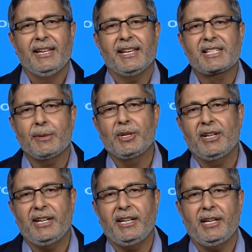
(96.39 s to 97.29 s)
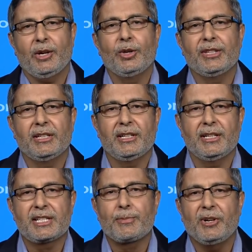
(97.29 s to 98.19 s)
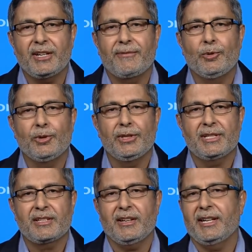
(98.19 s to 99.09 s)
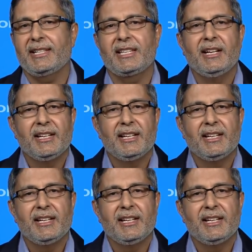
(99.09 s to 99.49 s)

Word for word: And similarly, I, I, on the smartphone I, side,